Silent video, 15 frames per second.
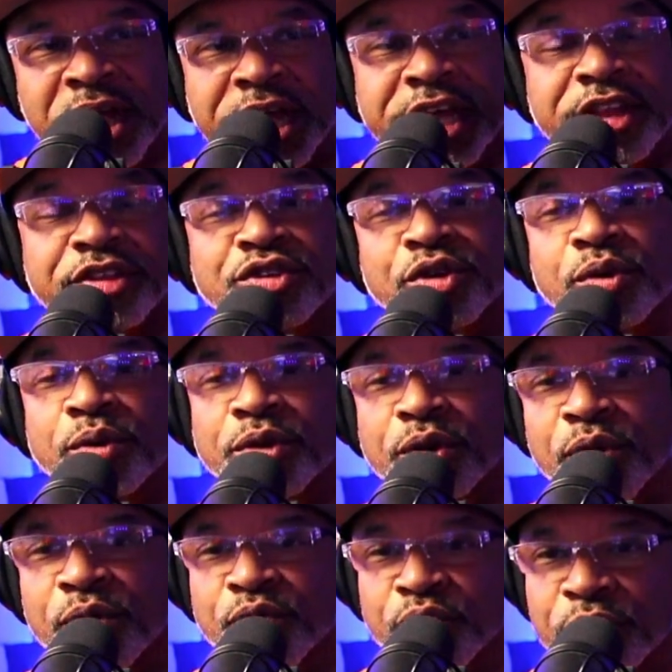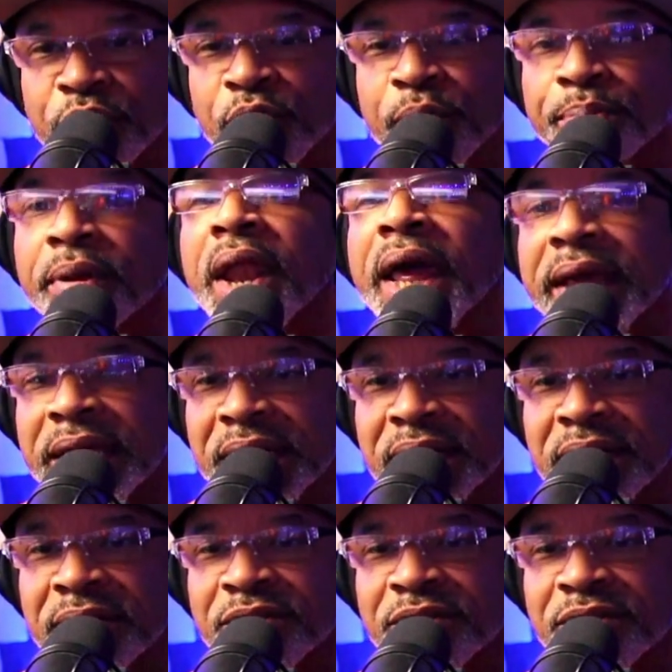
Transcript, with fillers: into your real playing.